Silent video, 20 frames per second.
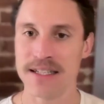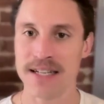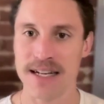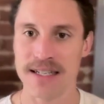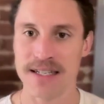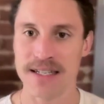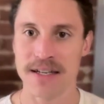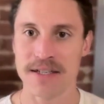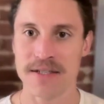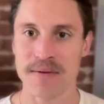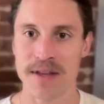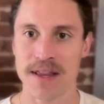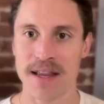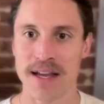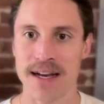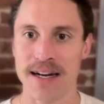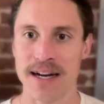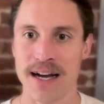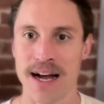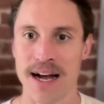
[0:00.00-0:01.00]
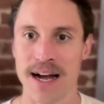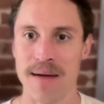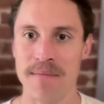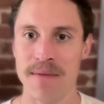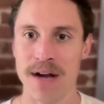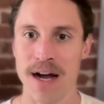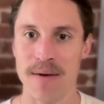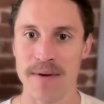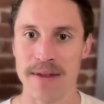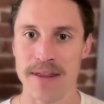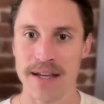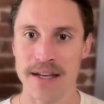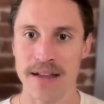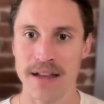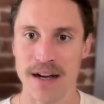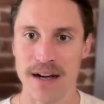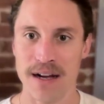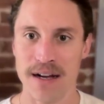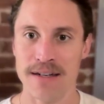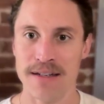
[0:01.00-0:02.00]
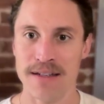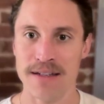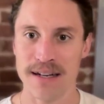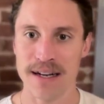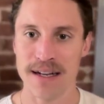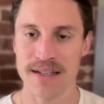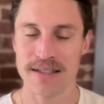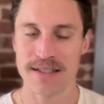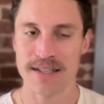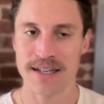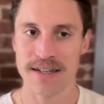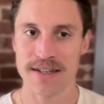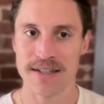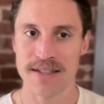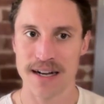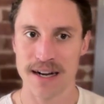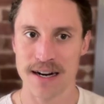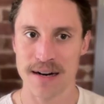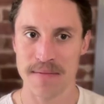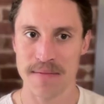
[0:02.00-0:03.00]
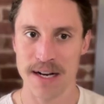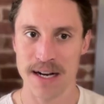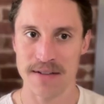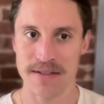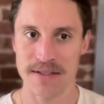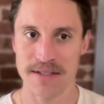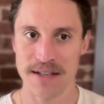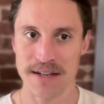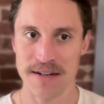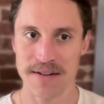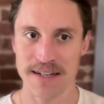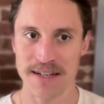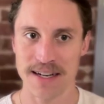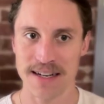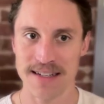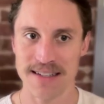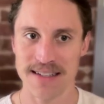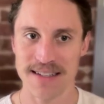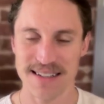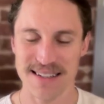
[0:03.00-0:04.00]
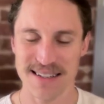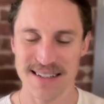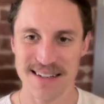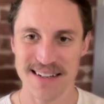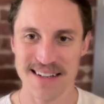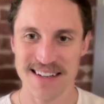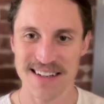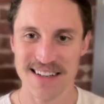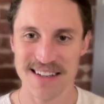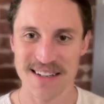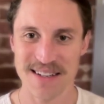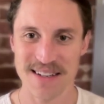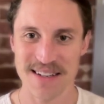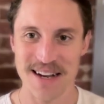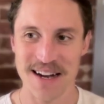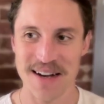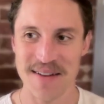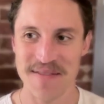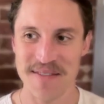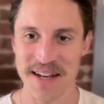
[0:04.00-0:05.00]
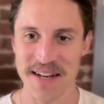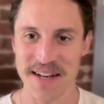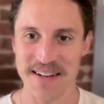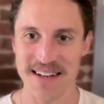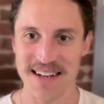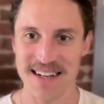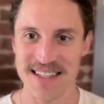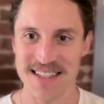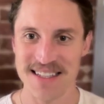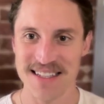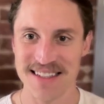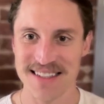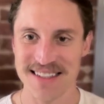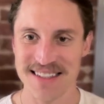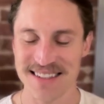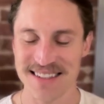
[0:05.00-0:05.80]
Teslas with like "I'm not with Elon" stickers on them now, so they don't get vandalized.